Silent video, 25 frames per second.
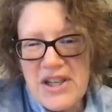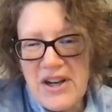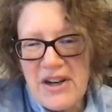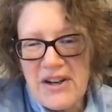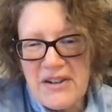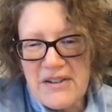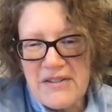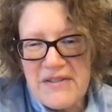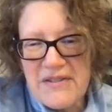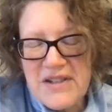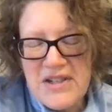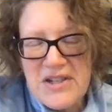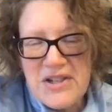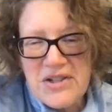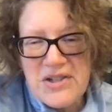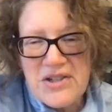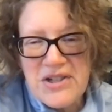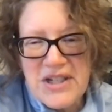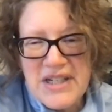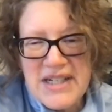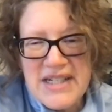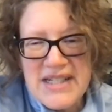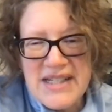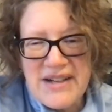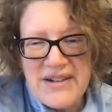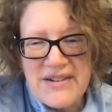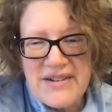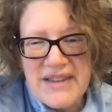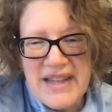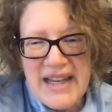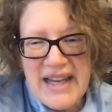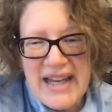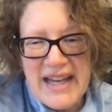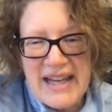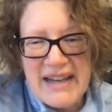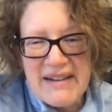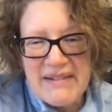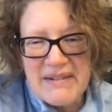artificial trees, aren't
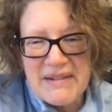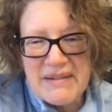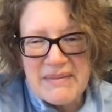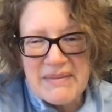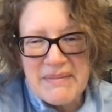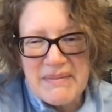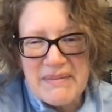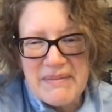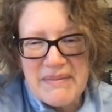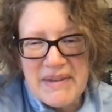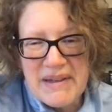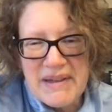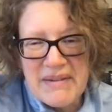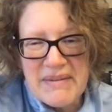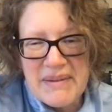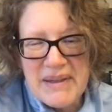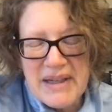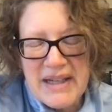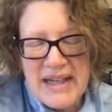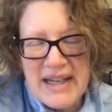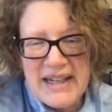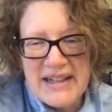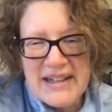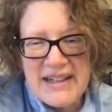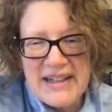they? It would be kind of